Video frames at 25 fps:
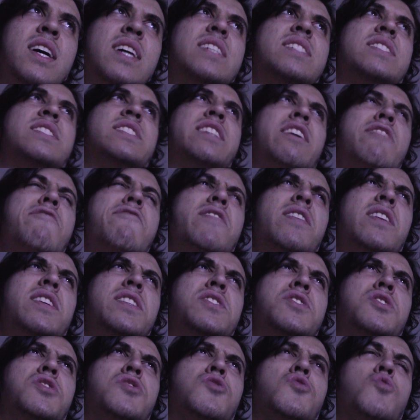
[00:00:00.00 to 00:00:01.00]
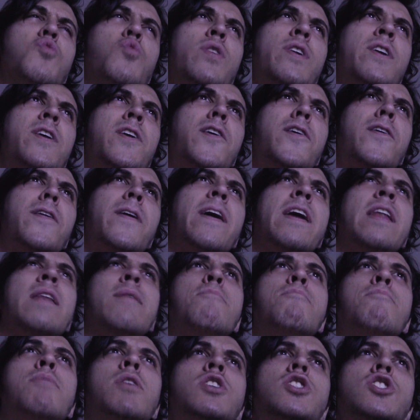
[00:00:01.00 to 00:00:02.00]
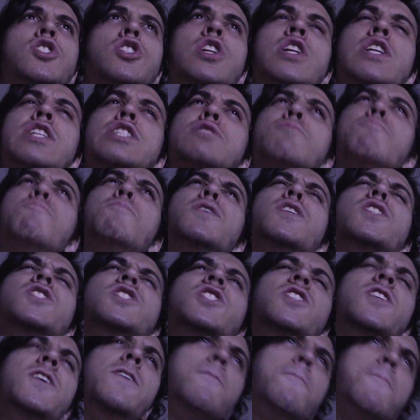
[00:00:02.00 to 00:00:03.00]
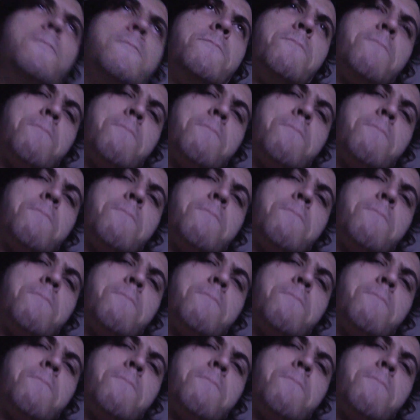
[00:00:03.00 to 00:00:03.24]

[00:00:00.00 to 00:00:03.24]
It's definitely sweeter and much less punchy